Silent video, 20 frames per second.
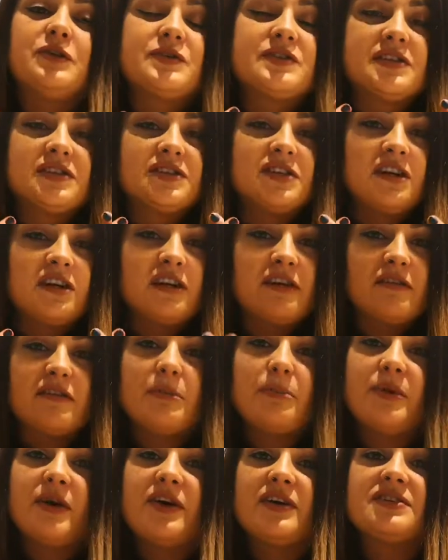You're such a
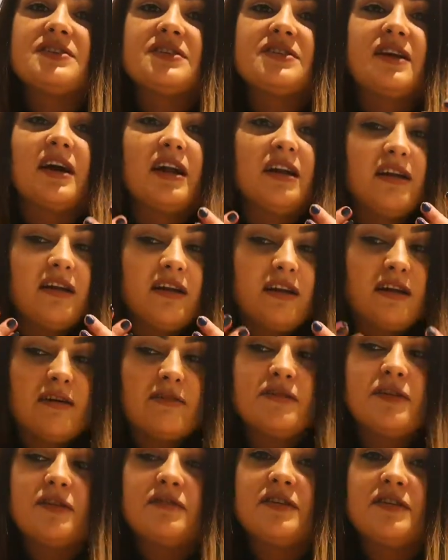lovely person. I
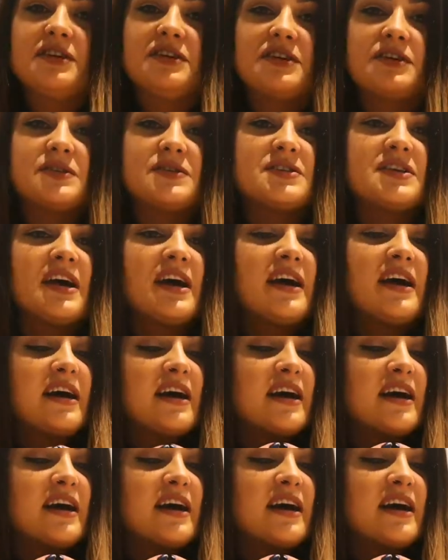love your videos.